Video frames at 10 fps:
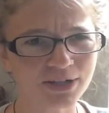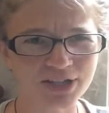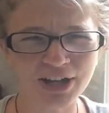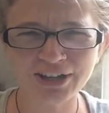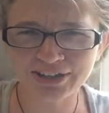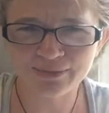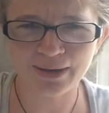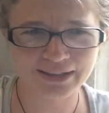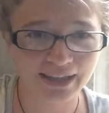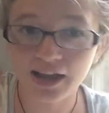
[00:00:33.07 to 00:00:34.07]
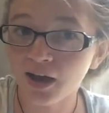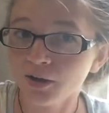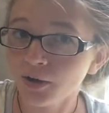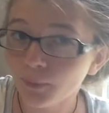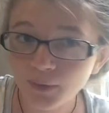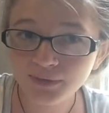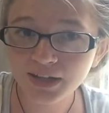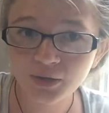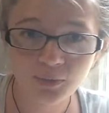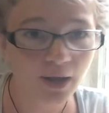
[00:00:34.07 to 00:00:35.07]
much. I talked about it in like one
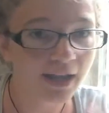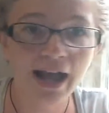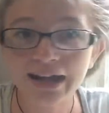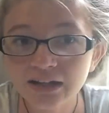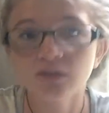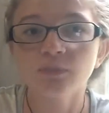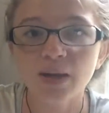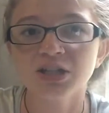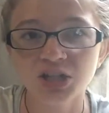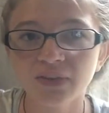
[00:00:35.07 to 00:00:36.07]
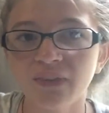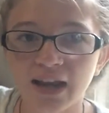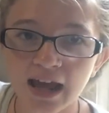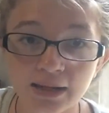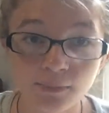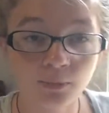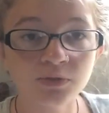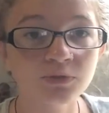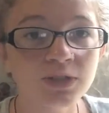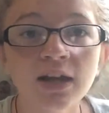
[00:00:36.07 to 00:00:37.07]
video where I kind of mentioned that I am
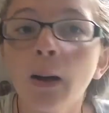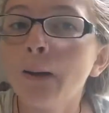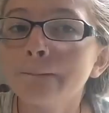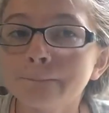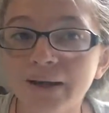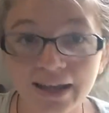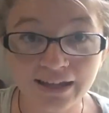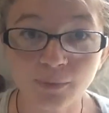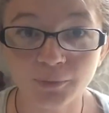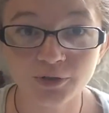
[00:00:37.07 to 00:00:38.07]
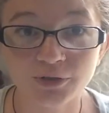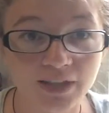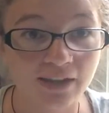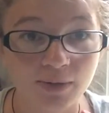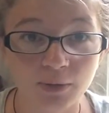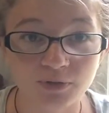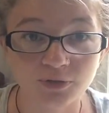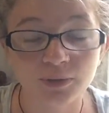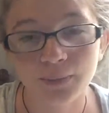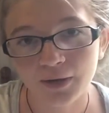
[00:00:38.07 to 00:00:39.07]
homeschooled, but I am homeschooled. I have been
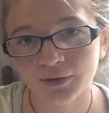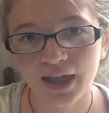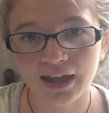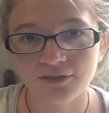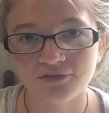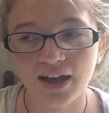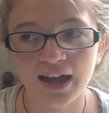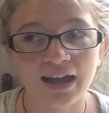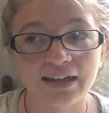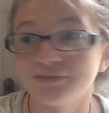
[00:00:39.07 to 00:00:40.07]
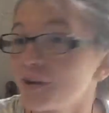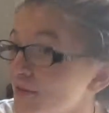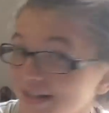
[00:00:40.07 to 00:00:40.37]
homeschooled my whole life. I've never